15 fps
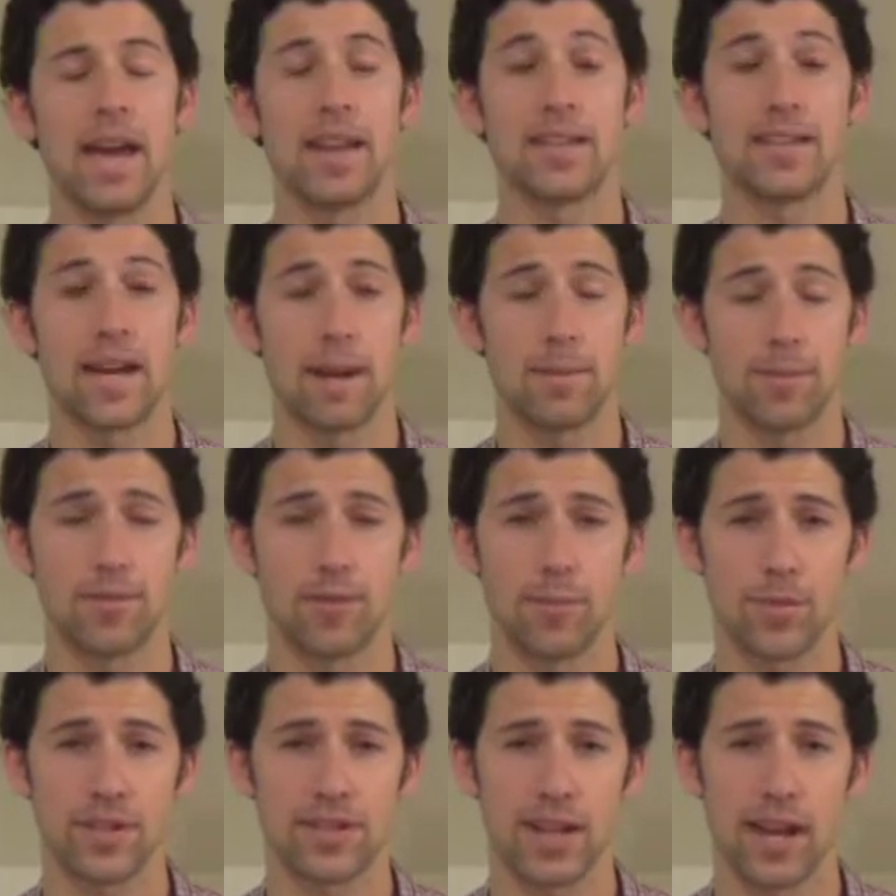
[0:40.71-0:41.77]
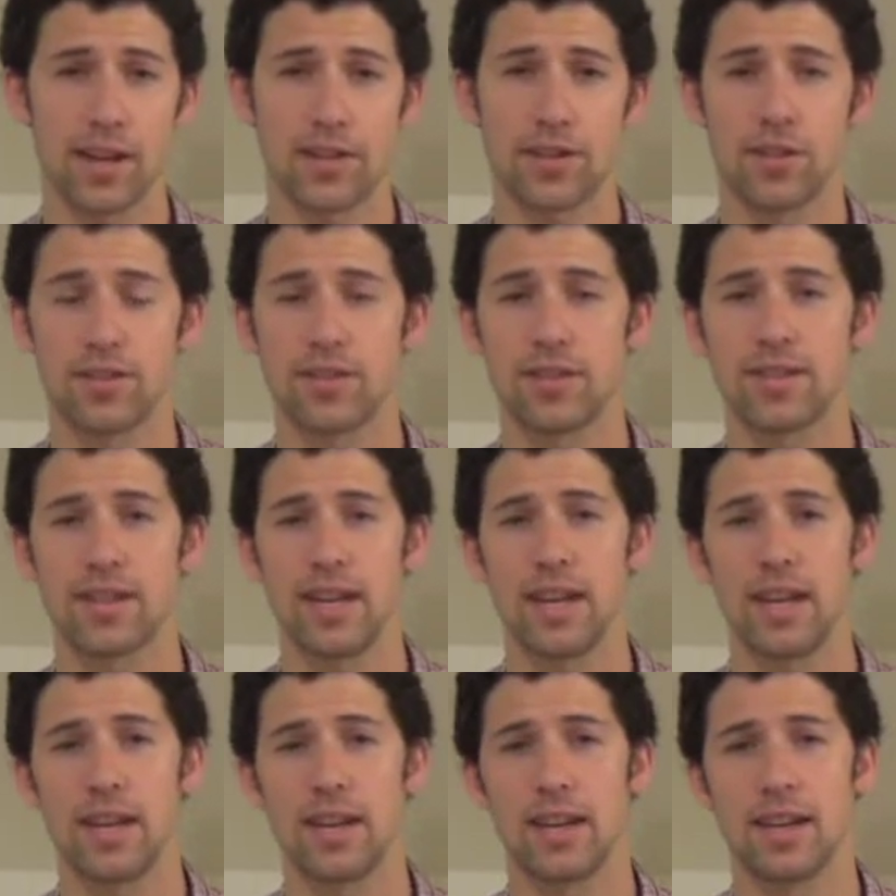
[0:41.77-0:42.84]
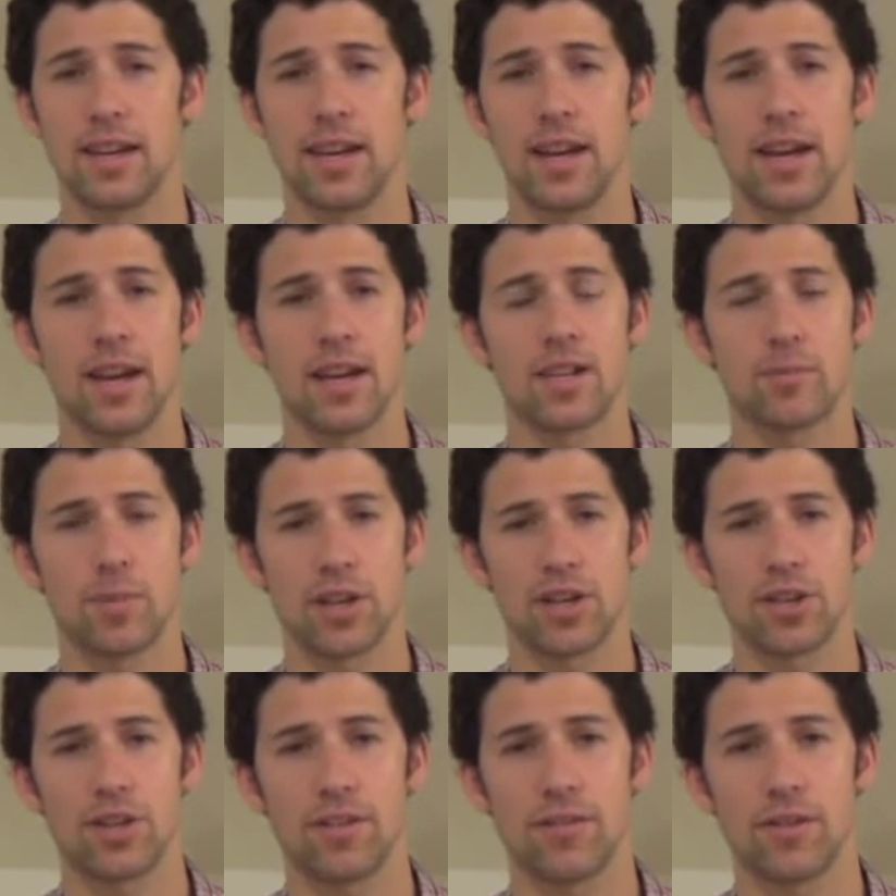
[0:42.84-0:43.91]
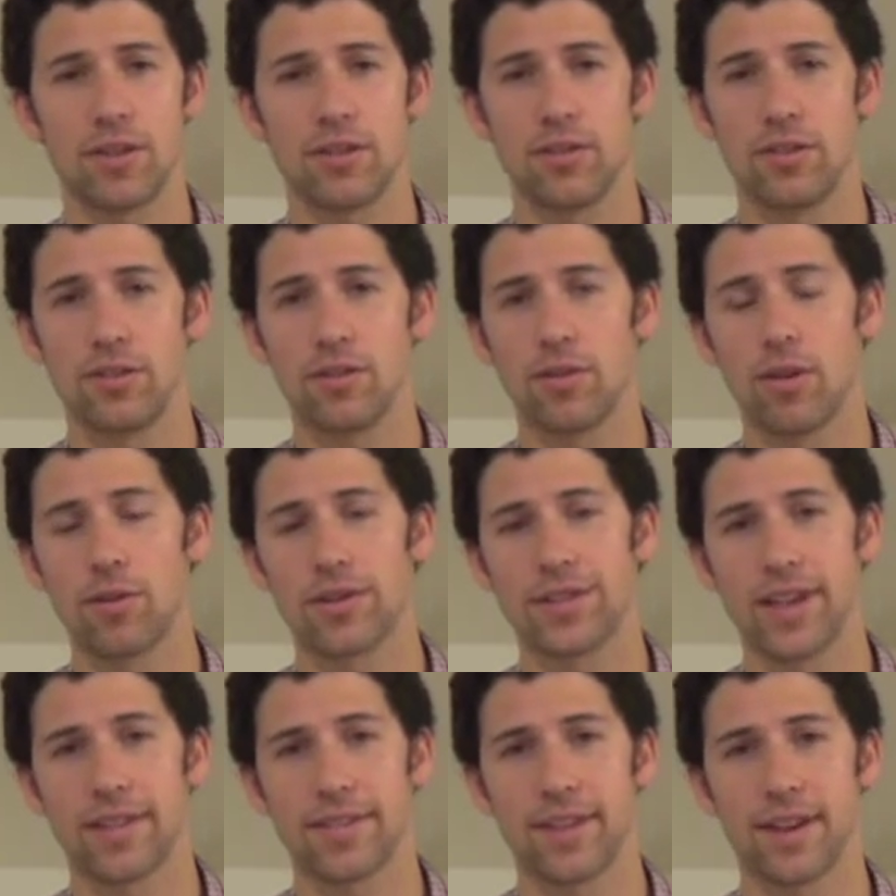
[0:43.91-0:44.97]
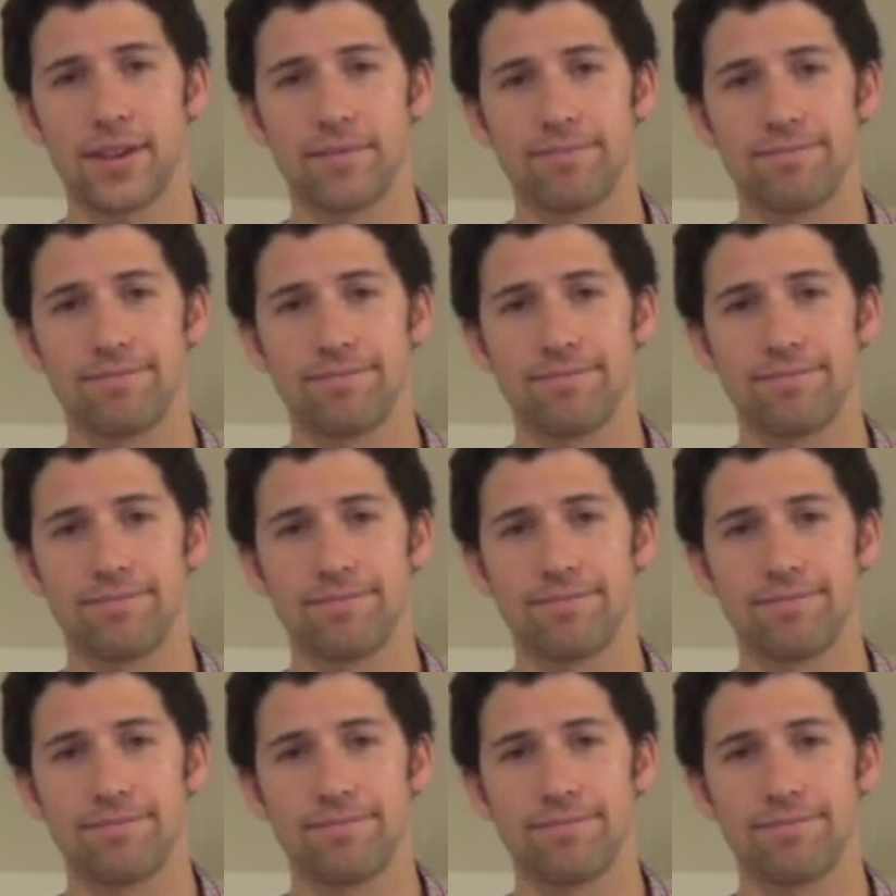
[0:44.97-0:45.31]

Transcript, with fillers: as timing for pistachios is key, especially for you new growers out there.